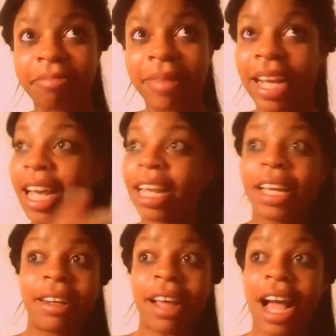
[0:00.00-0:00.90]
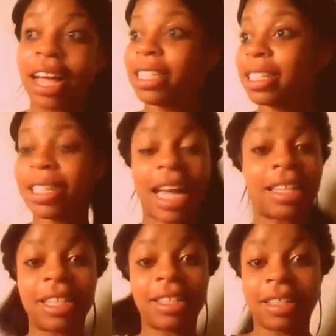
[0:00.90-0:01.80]
and I just
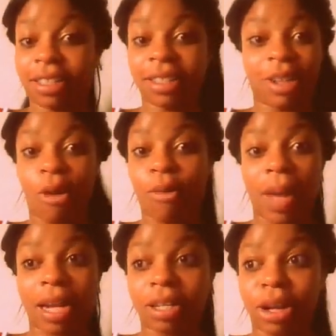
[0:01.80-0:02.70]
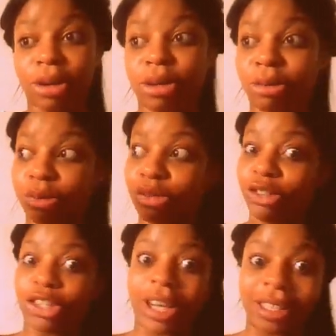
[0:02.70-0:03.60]
like to go by the logo.
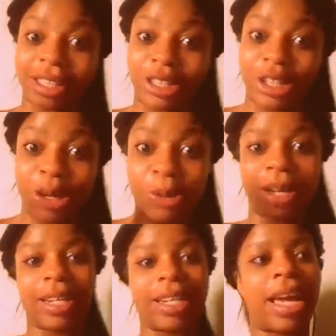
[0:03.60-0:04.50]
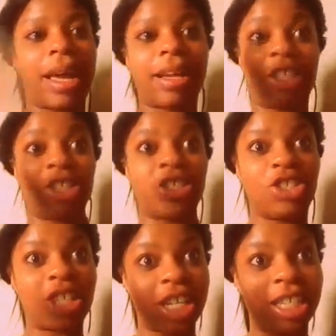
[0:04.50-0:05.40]
Just do it. Like,
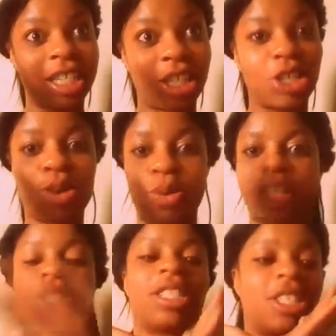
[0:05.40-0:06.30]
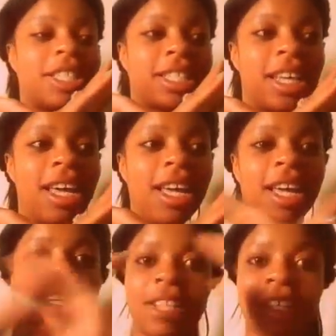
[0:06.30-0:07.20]
just do it. Just
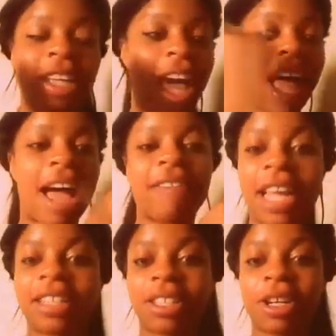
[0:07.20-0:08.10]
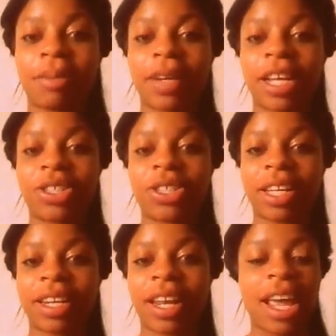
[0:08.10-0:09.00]
have that determination.